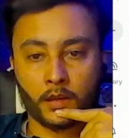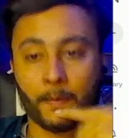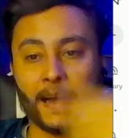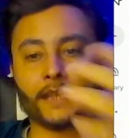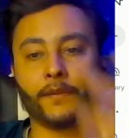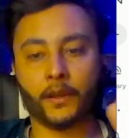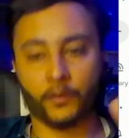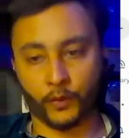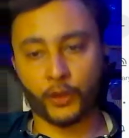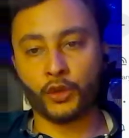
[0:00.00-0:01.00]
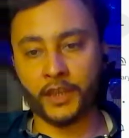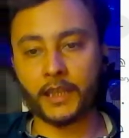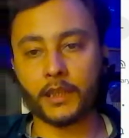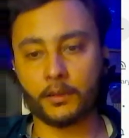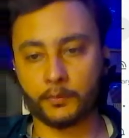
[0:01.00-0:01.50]
By the way, when you
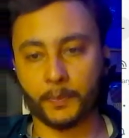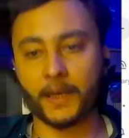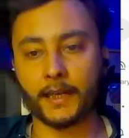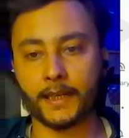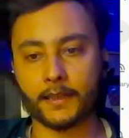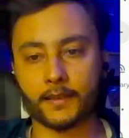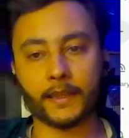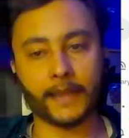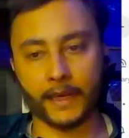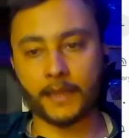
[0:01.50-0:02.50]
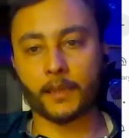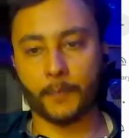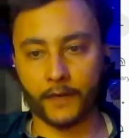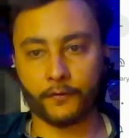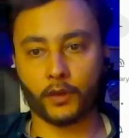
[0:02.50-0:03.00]
need a bigger data set, Kaggle is
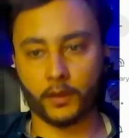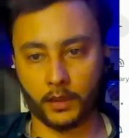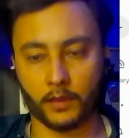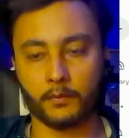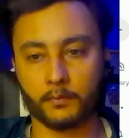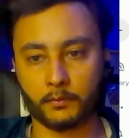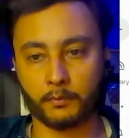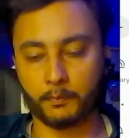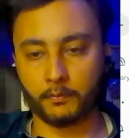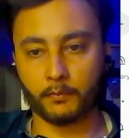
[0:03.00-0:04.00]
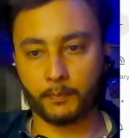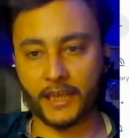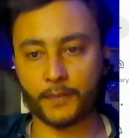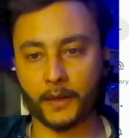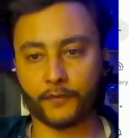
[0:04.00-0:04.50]
the
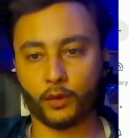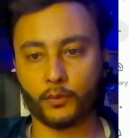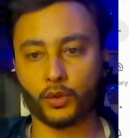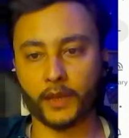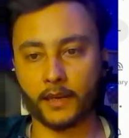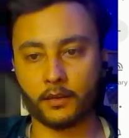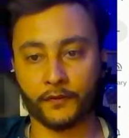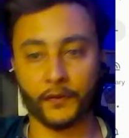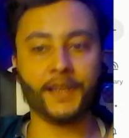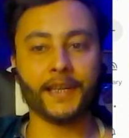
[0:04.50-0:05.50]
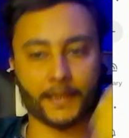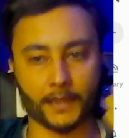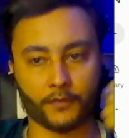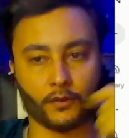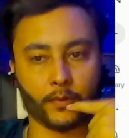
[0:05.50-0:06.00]
best platform to take free data
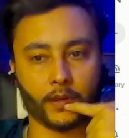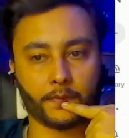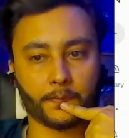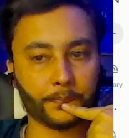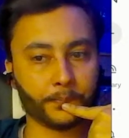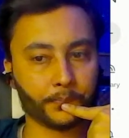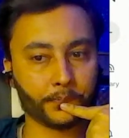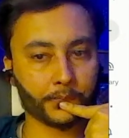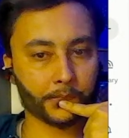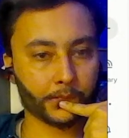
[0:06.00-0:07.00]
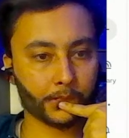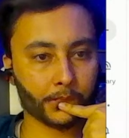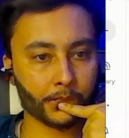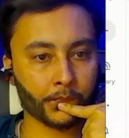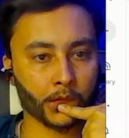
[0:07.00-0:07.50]
sets from here.
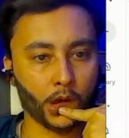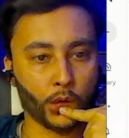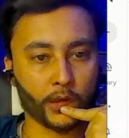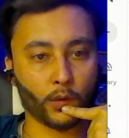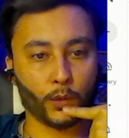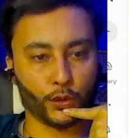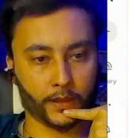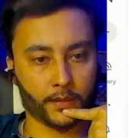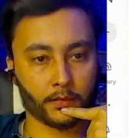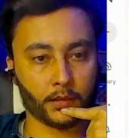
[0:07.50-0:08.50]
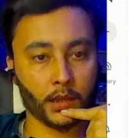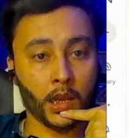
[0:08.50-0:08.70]
Okay, robotics.